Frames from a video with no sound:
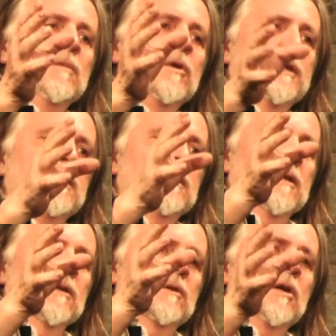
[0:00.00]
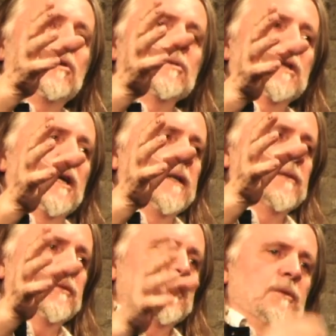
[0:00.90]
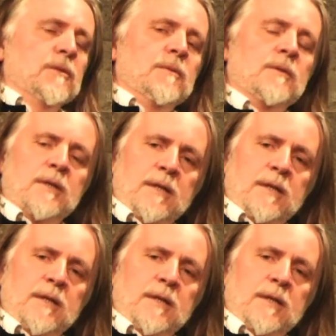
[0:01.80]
walking on a cold night through